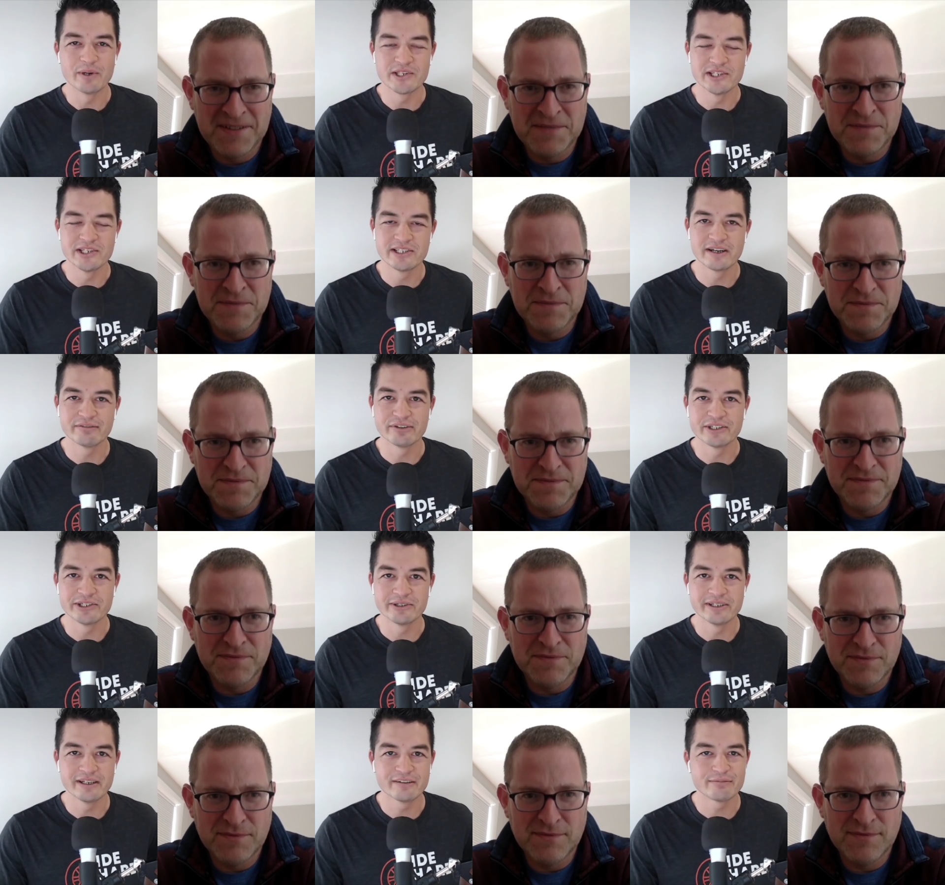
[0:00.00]
Speaker 1: I wasn't tough on
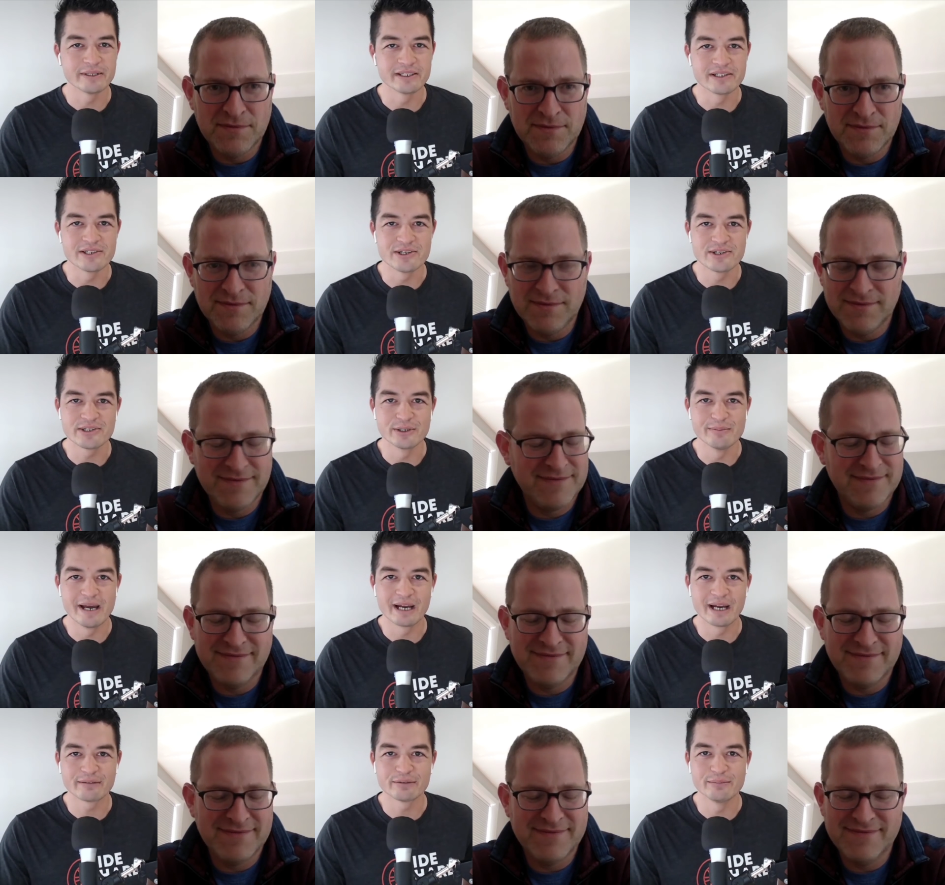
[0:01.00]
you enough because you're still
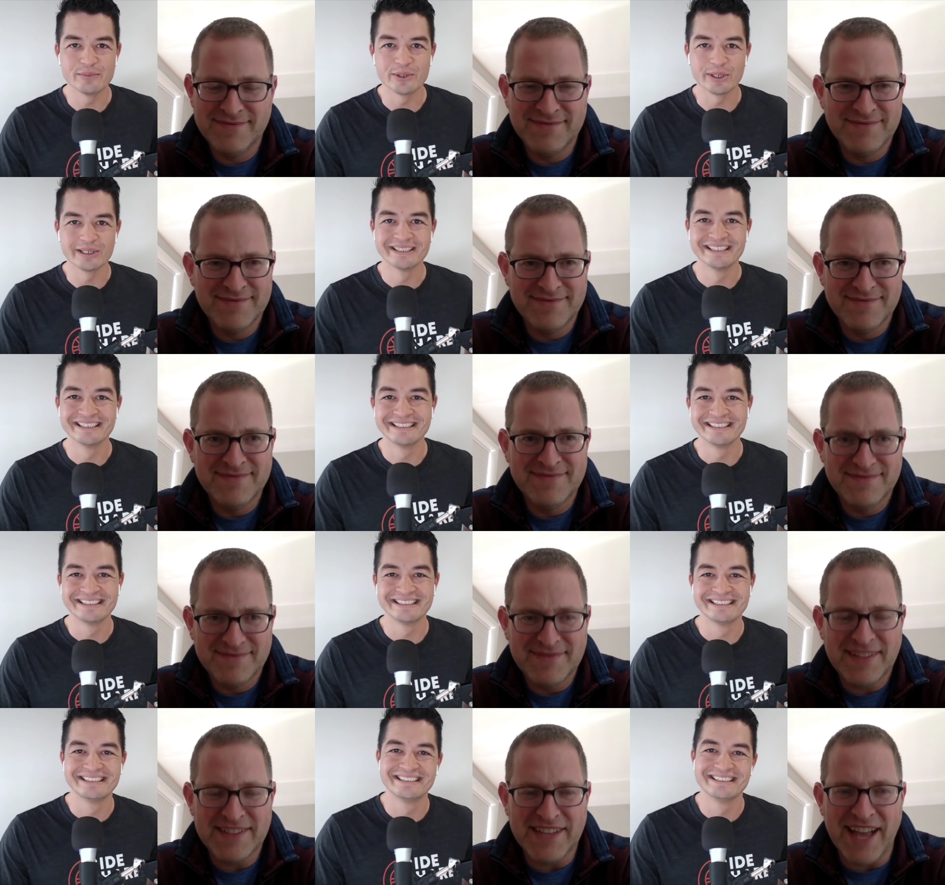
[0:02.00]
back for more
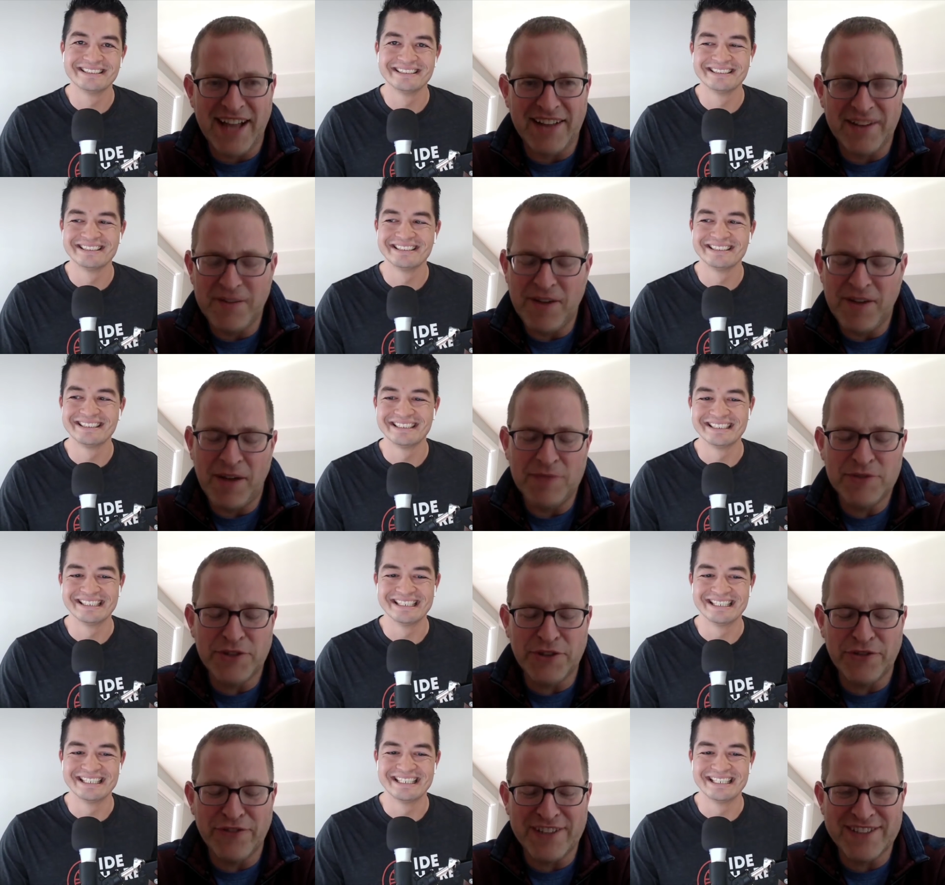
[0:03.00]
Speaker 2: exactly. But I'm
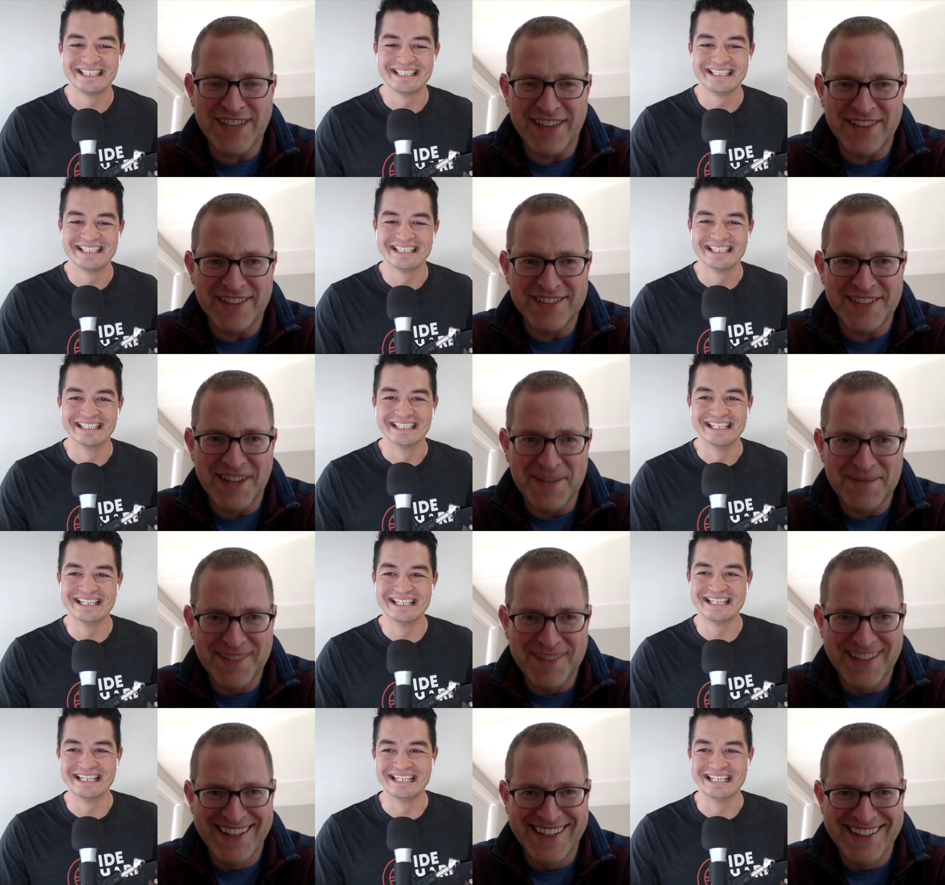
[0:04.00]
sure you'll fix that this
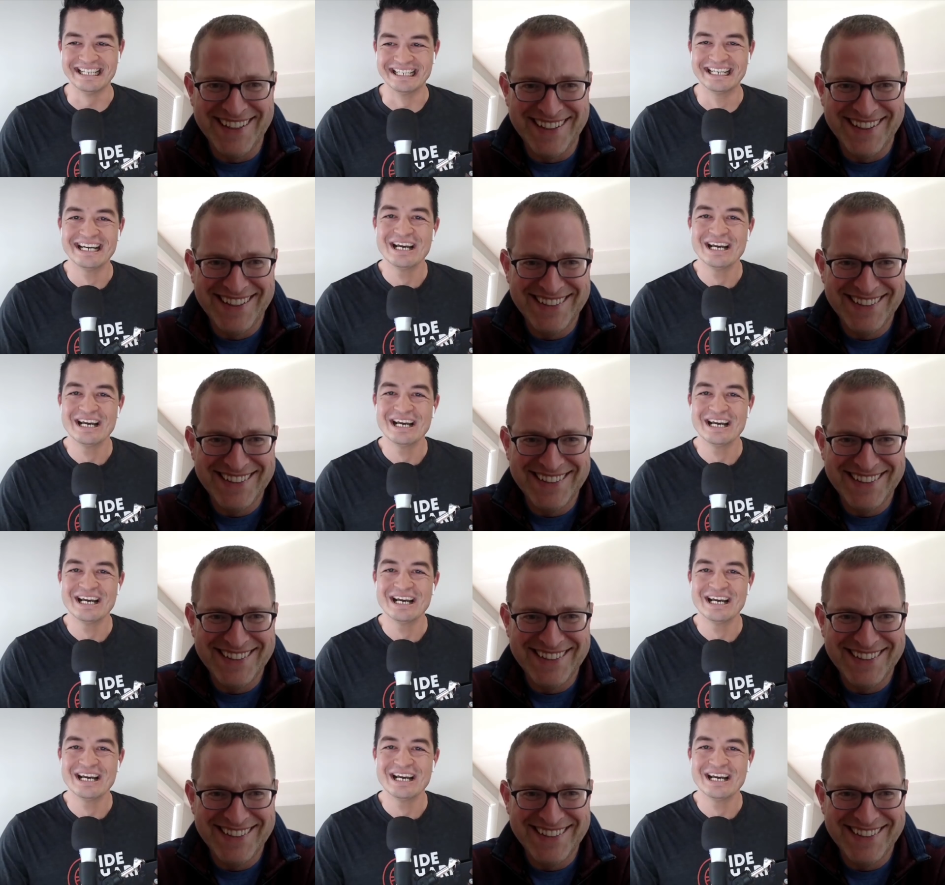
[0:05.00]
Speaker 1: time.